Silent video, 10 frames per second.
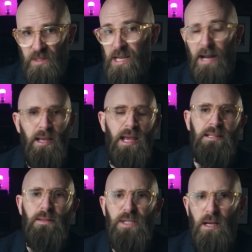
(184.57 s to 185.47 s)
Standing
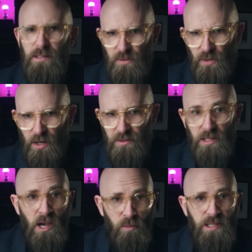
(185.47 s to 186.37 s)
against the missiles and
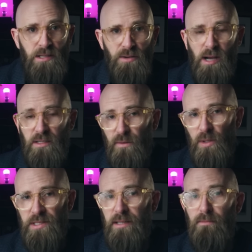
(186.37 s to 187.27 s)
drones was Israel's
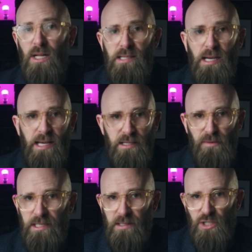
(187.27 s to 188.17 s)
vaunted multi-layered
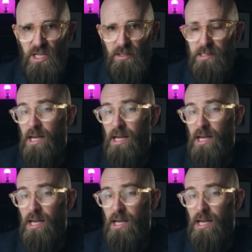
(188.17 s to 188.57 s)
defensive shield,